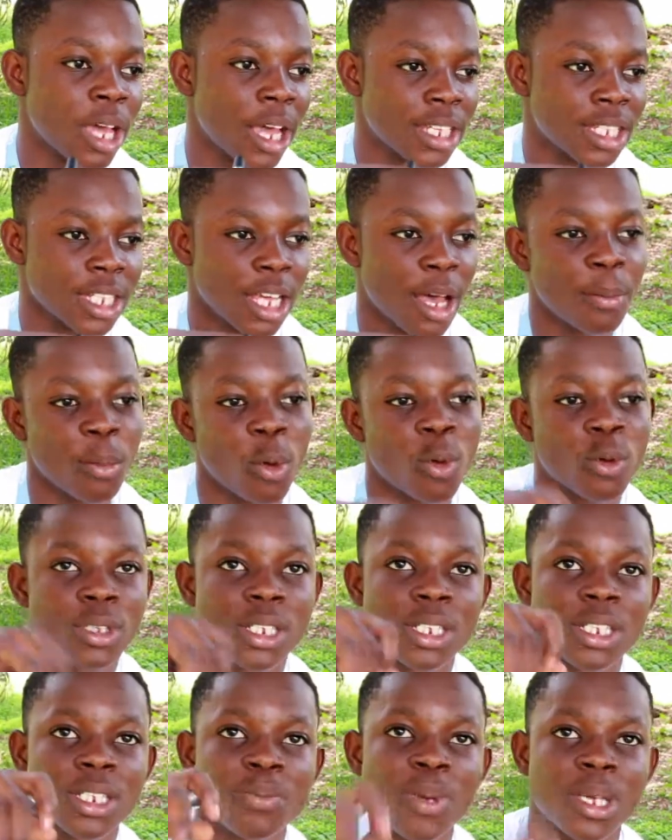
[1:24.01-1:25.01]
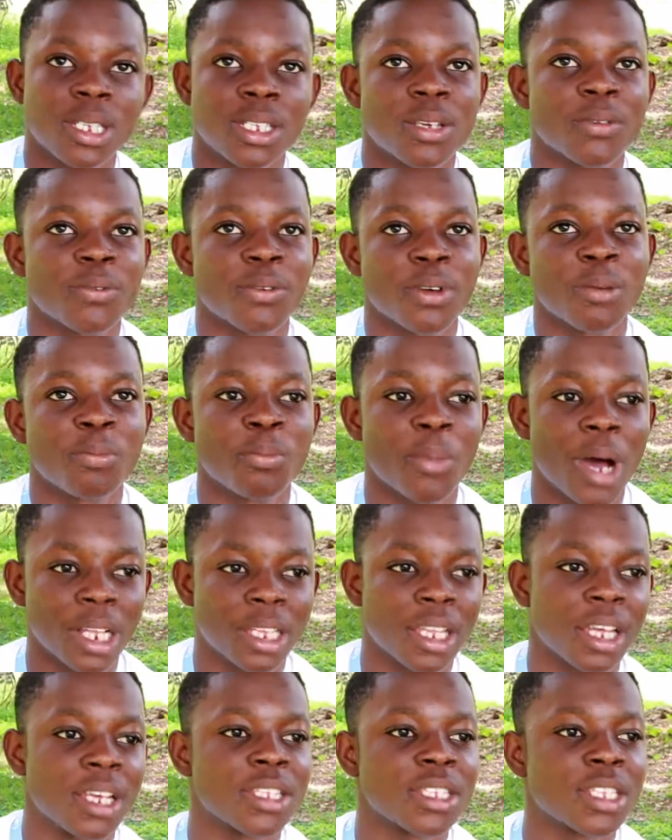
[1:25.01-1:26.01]
exam in specific
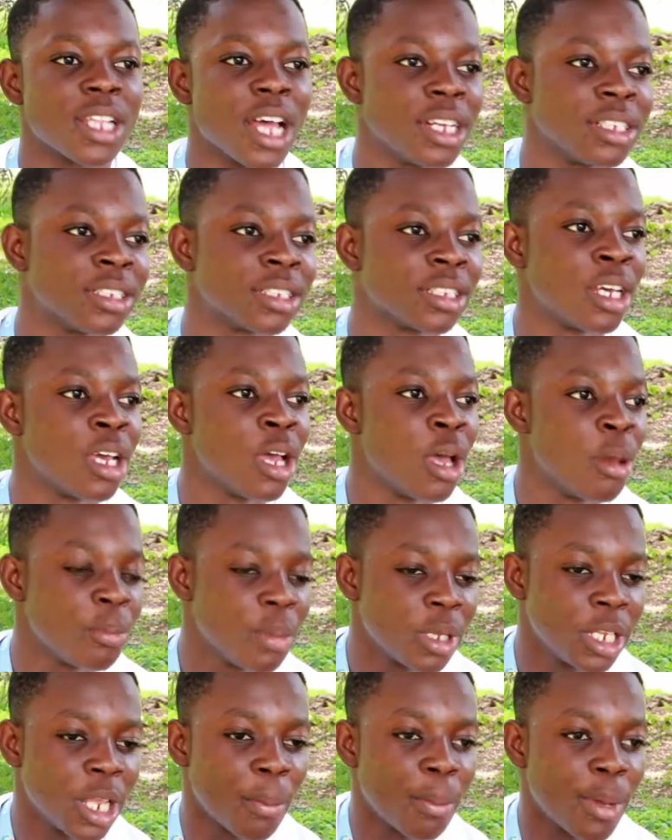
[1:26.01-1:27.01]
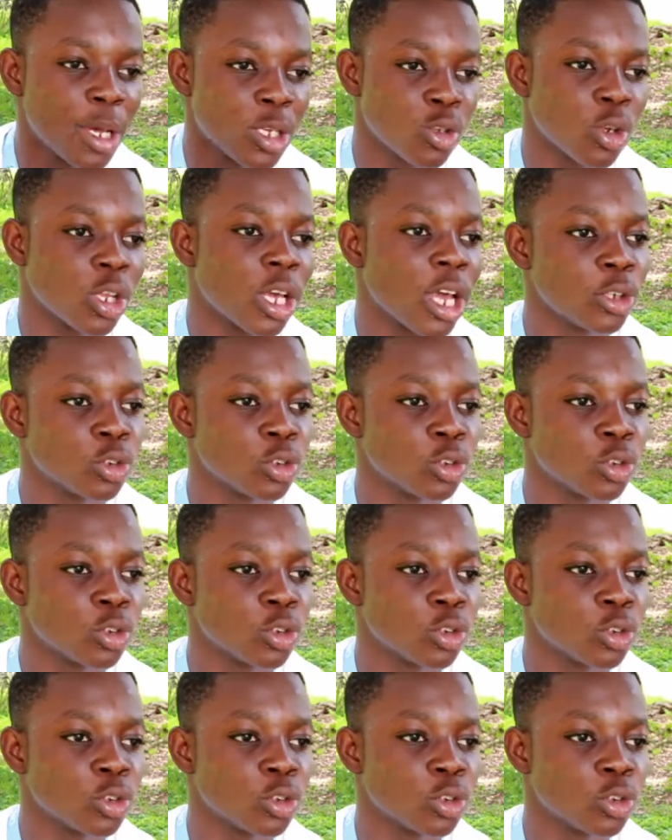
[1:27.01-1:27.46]
matters, that's be the best lawyer.